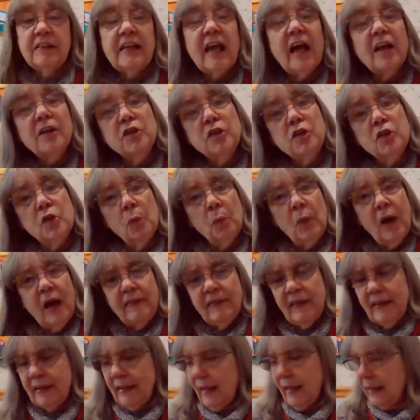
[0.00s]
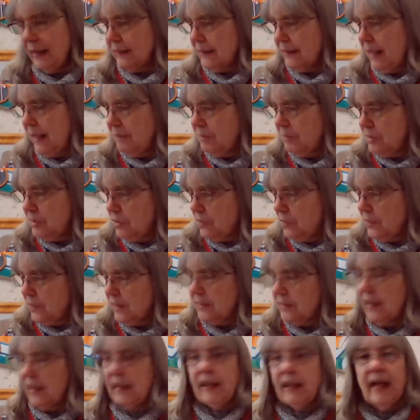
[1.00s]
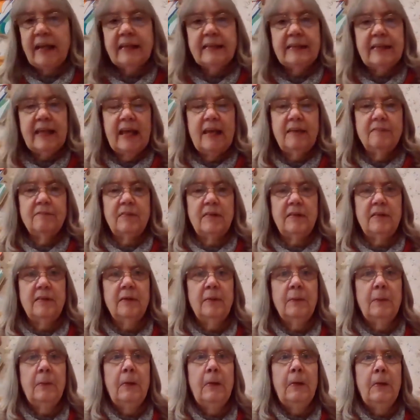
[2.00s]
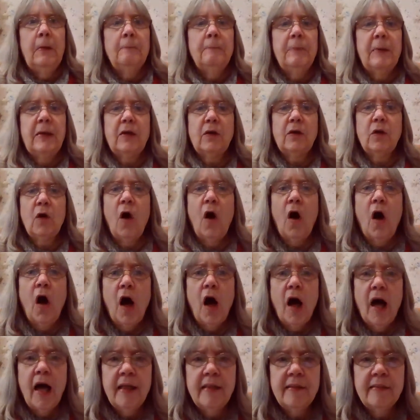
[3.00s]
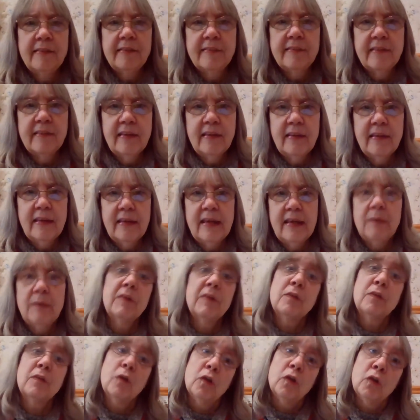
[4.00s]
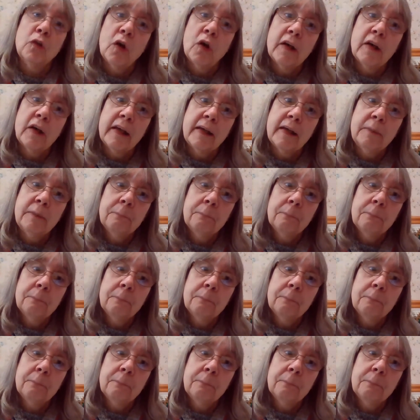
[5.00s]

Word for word: Now, do you know why they liked David? Do you think they liked David because he was good looking